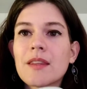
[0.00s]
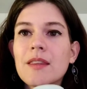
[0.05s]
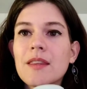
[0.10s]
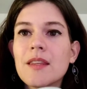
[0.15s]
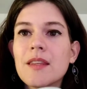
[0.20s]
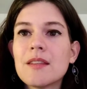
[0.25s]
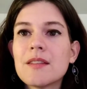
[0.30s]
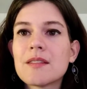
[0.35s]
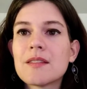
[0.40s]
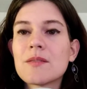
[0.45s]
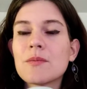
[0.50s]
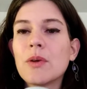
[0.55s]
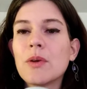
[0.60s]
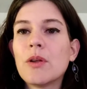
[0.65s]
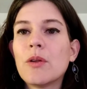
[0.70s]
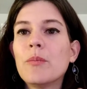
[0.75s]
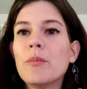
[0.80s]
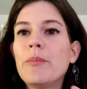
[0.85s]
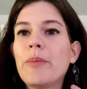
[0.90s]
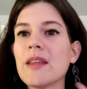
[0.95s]
these
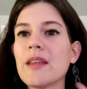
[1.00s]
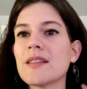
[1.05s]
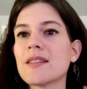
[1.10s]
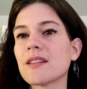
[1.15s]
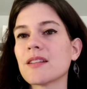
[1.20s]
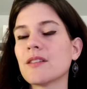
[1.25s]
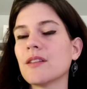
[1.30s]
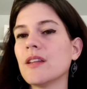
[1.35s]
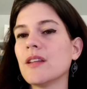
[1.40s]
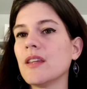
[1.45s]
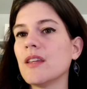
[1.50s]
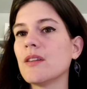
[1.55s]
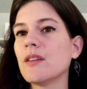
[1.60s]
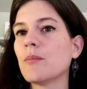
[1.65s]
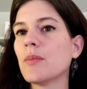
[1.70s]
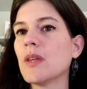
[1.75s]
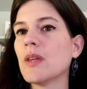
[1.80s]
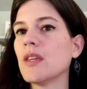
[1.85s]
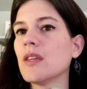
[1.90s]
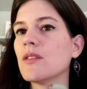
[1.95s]
will basically
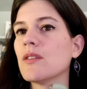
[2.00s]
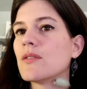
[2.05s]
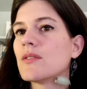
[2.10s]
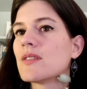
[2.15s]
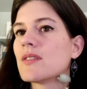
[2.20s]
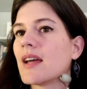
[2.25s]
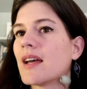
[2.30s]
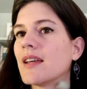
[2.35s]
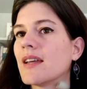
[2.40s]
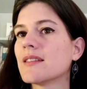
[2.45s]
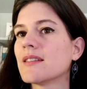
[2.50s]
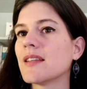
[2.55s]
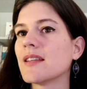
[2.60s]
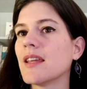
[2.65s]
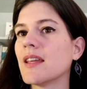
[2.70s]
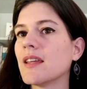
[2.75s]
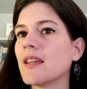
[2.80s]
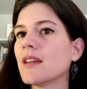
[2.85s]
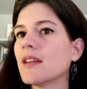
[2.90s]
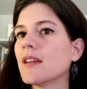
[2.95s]
be used as
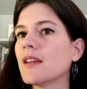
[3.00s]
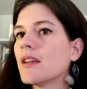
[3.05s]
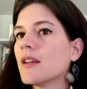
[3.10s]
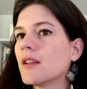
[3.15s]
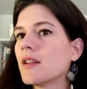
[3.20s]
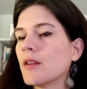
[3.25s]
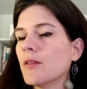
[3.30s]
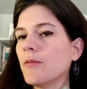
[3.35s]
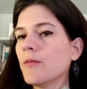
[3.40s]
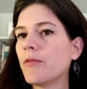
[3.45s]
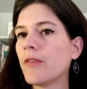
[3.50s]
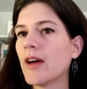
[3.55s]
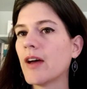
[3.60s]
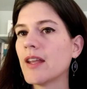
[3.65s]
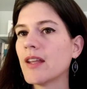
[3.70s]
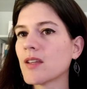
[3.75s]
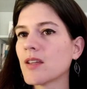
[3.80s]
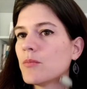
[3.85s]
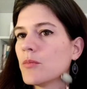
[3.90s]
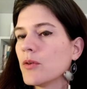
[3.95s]
a
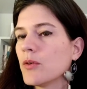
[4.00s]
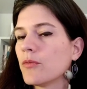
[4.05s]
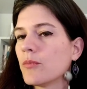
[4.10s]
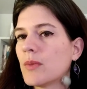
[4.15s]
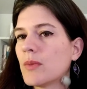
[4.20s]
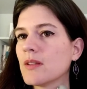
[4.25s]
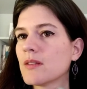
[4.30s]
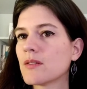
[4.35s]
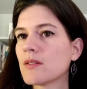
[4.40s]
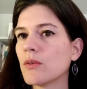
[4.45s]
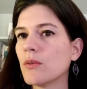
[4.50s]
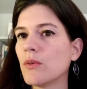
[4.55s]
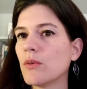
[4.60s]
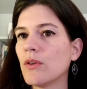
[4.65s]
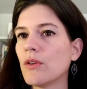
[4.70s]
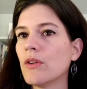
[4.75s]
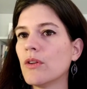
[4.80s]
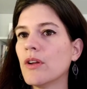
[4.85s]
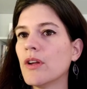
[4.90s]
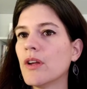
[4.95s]
lymphatic movement
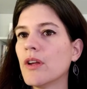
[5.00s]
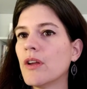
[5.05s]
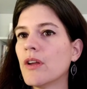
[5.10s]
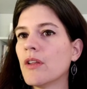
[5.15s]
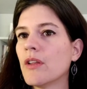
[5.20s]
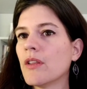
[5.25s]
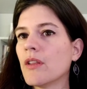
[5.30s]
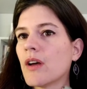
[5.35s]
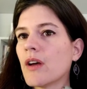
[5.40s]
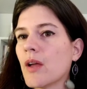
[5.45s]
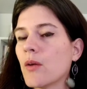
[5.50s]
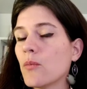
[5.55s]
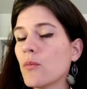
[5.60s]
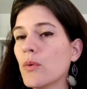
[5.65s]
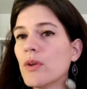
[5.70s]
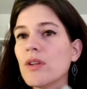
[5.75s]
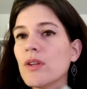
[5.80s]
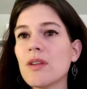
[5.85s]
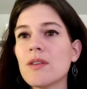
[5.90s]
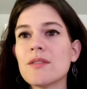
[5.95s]
tool. I
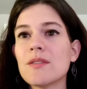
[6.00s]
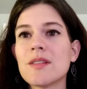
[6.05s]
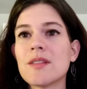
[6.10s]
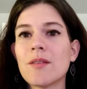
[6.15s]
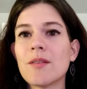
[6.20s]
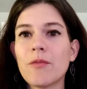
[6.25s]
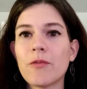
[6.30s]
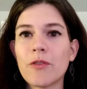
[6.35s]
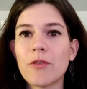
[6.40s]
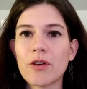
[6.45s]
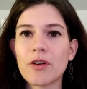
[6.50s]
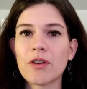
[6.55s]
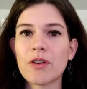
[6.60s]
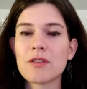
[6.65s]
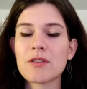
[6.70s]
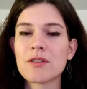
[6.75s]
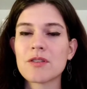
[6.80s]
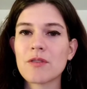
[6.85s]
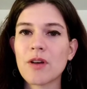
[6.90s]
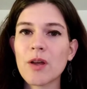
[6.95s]
wouldn't use them for
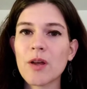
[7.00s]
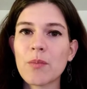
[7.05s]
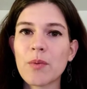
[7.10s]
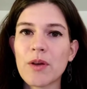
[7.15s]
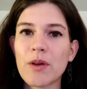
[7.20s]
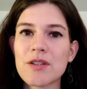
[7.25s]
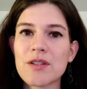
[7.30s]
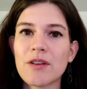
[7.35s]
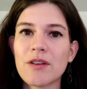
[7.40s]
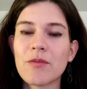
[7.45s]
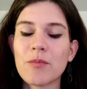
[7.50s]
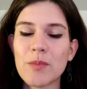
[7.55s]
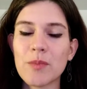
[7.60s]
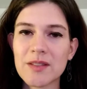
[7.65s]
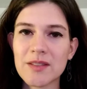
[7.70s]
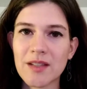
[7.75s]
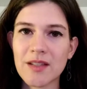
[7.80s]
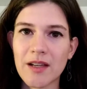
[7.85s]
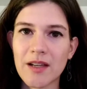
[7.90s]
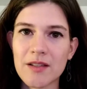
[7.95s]
strong pressure of
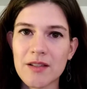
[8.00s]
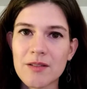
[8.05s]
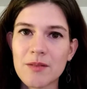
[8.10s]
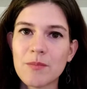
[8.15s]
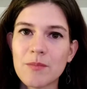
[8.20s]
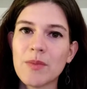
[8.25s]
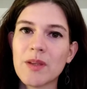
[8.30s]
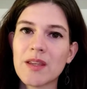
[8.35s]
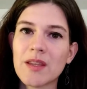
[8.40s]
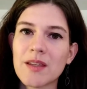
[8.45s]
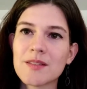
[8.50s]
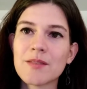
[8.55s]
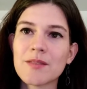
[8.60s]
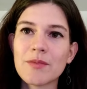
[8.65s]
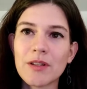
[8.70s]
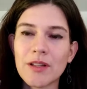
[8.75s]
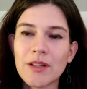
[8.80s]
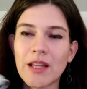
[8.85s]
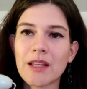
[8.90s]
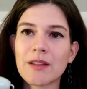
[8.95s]
massage because of
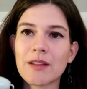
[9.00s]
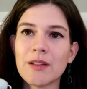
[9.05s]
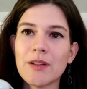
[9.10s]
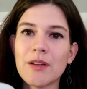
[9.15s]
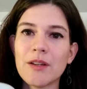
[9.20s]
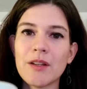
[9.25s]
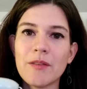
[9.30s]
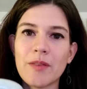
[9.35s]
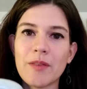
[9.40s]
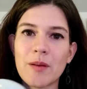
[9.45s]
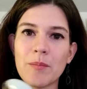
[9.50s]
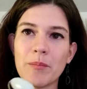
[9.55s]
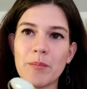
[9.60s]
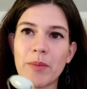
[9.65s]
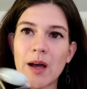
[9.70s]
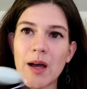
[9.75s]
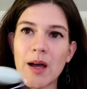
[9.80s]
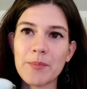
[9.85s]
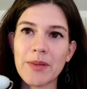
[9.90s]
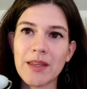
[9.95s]
the likelihood of them
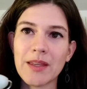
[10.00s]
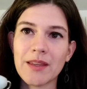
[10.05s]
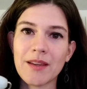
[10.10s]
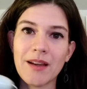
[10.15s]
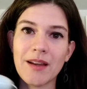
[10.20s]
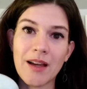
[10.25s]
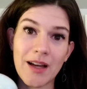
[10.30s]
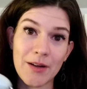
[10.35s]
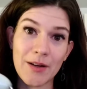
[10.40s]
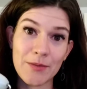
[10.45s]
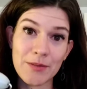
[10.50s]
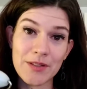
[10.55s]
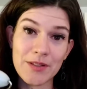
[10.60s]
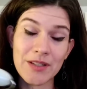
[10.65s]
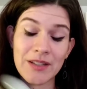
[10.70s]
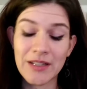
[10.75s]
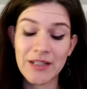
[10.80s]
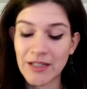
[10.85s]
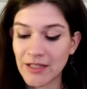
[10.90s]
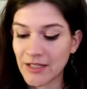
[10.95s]
popping out.